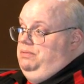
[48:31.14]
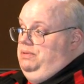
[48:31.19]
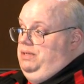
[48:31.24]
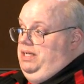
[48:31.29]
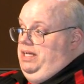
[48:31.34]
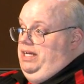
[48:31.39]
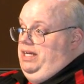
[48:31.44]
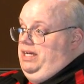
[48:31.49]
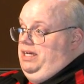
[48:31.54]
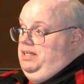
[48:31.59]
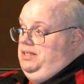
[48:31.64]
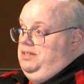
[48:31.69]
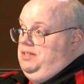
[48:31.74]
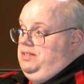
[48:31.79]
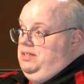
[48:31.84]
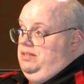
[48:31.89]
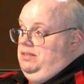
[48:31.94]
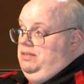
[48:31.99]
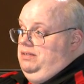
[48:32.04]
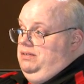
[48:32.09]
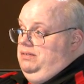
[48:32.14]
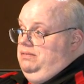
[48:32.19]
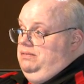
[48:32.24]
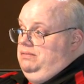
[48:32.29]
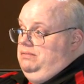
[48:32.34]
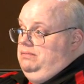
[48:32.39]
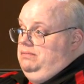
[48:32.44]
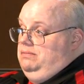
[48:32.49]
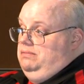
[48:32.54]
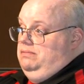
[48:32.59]
and
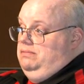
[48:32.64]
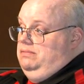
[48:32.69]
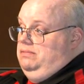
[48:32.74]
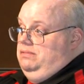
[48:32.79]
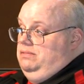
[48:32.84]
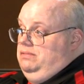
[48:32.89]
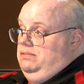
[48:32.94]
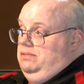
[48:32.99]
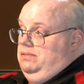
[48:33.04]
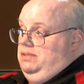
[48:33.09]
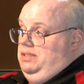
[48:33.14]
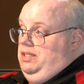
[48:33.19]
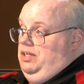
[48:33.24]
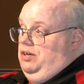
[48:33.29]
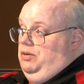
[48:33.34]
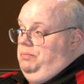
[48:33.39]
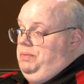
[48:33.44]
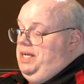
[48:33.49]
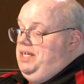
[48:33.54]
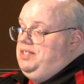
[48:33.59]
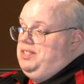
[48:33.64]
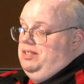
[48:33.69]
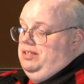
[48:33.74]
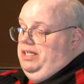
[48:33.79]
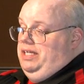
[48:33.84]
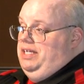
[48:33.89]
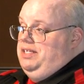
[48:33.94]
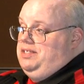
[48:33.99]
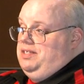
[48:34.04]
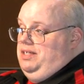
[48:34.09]
you know,
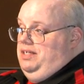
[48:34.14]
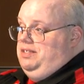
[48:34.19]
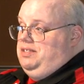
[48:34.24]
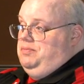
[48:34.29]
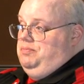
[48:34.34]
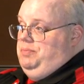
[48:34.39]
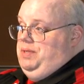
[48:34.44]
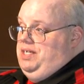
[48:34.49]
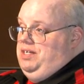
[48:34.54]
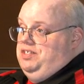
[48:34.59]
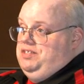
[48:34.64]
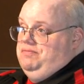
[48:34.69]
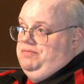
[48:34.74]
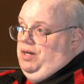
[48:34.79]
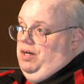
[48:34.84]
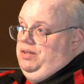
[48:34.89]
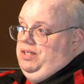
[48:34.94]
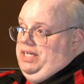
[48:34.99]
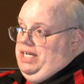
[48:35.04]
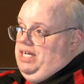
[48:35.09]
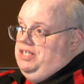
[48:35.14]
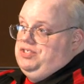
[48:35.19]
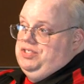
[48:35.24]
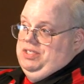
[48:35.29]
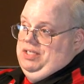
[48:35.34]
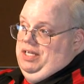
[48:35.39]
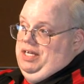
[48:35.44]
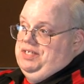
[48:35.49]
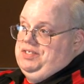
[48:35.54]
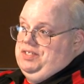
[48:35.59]
basically it's, it's because of all the gadget
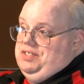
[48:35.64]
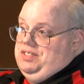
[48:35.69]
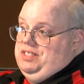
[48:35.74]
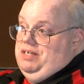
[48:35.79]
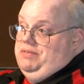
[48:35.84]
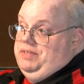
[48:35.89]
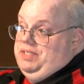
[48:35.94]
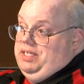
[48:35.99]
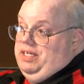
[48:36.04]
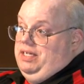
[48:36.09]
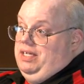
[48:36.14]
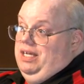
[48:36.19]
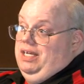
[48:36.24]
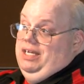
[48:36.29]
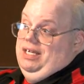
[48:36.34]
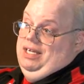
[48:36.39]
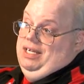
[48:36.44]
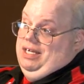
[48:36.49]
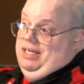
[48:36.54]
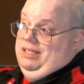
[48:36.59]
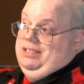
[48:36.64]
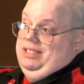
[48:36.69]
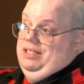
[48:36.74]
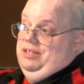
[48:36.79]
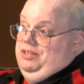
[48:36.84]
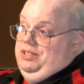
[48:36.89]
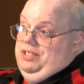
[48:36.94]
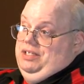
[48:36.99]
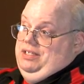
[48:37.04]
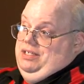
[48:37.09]
classes and everything, you
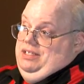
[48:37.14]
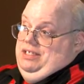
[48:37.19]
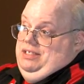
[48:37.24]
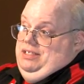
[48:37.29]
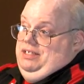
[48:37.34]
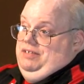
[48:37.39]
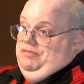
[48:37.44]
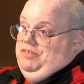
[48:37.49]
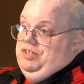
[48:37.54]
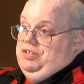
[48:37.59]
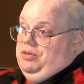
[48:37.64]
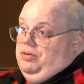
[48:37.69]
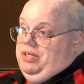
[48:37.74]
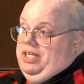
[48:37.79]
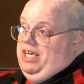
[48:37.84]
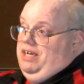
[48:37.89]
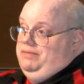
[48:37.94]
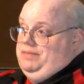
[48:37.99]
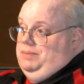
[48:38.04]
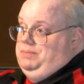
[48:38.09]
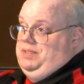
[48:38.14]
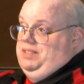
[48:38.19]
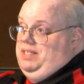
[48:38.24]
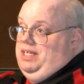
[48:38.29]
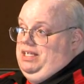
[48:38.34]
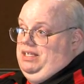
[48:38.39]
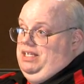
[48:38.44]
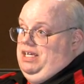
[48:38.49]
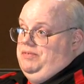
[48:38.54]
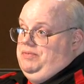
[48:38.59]
know, if you don't have up to
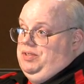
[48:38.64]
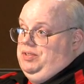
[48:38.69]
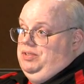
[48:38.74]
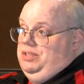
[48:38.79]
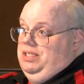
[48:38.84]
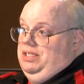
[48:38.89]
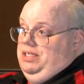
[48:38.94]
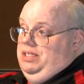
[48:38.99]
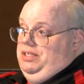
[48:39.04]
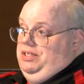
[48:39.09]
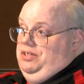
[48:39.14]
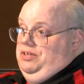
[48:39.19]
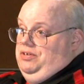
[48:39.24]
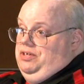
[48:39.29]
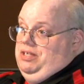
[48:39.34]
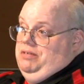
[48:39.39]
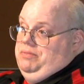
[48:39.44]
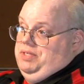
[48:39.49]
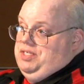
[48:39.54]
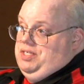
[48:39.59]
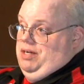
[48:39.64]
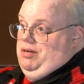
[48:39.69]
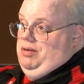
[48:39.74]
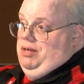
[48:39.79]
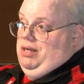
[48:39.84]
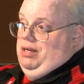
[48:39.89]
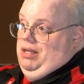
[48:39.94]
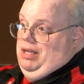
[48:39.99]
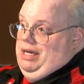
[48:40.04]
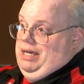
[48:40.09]
that level, you're going to miss out on
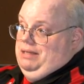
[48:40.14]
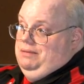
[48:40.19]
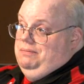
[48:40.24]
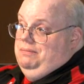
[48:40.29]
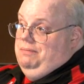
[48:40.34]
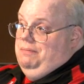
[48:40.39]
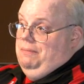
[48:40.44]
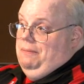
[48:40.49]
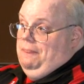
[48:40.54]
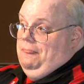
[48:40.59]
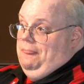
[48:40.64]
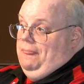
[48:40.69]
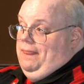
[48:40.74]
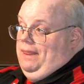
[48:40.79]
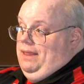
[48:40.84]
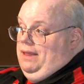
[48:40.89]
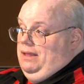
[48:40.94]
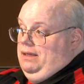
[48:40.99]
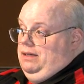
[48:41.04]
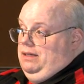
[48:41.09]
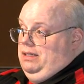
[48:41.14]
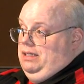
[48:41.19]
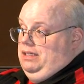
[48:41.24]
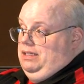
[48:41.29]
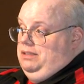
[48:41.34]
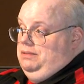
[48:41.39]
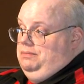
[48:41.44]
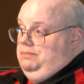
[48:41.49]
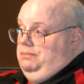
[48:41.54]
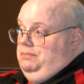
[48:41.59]
a lot.
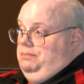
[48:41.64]
Uh,